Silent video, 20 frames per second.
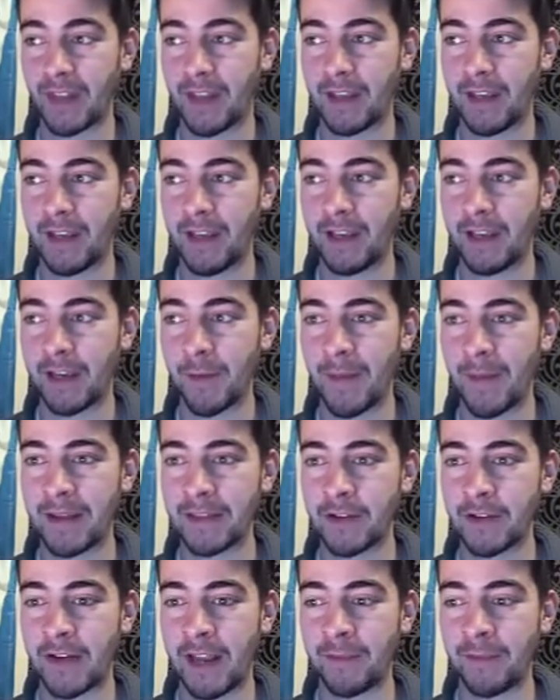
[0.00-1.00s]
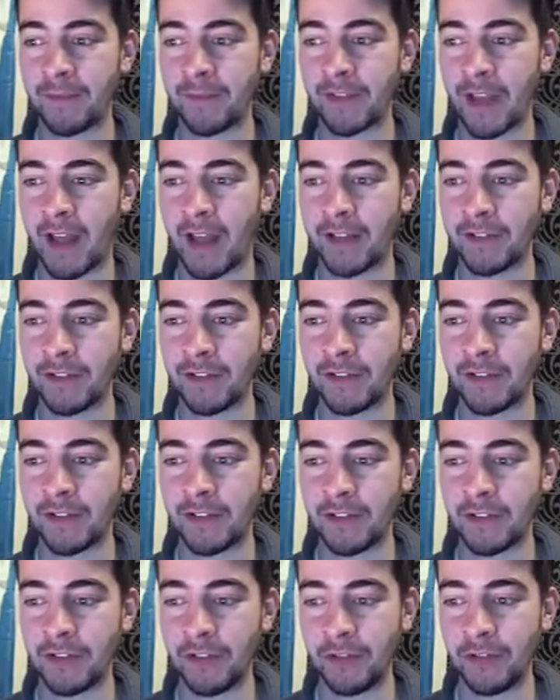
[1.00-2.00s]
uh, combine their names and
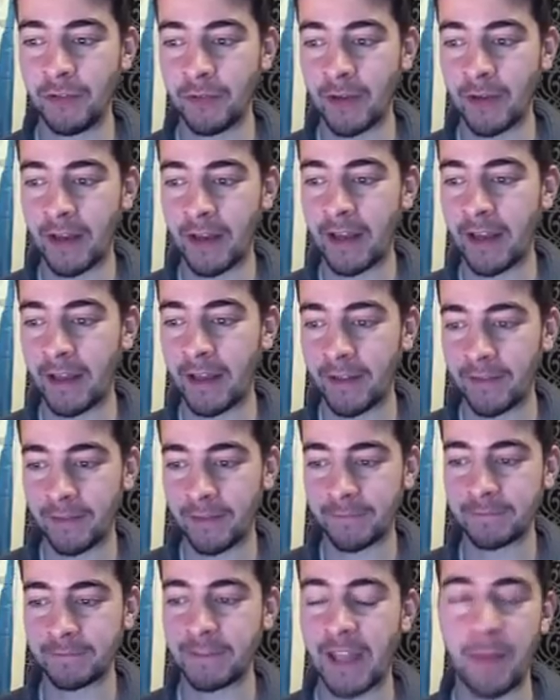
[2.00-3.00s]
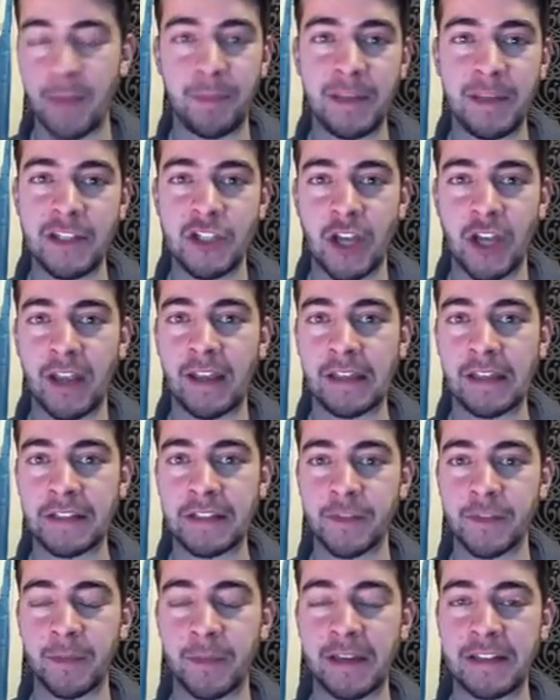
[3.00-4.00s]
you uh, get BJ,
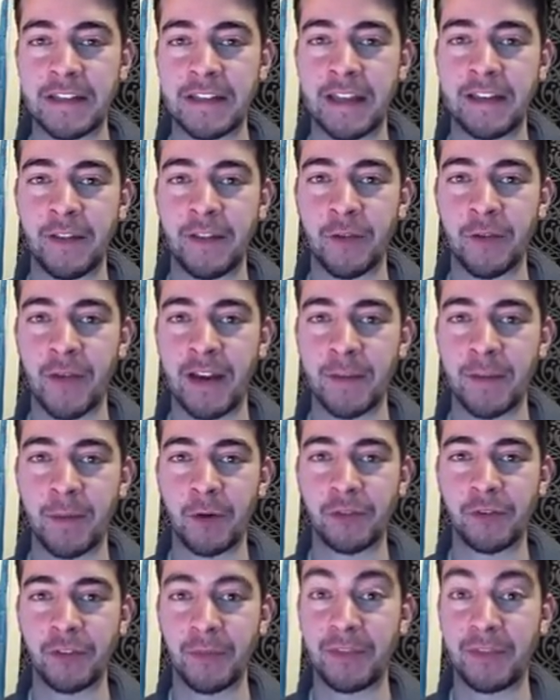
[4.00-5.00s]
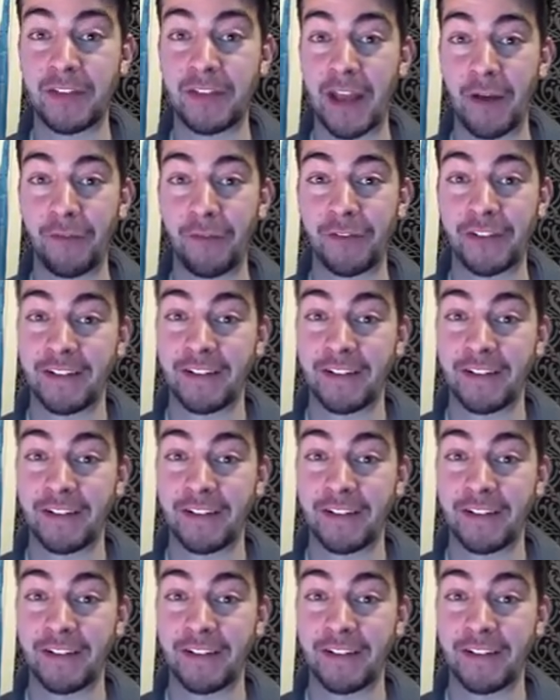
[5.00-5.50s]
as somebody said in the Reddit post themselves.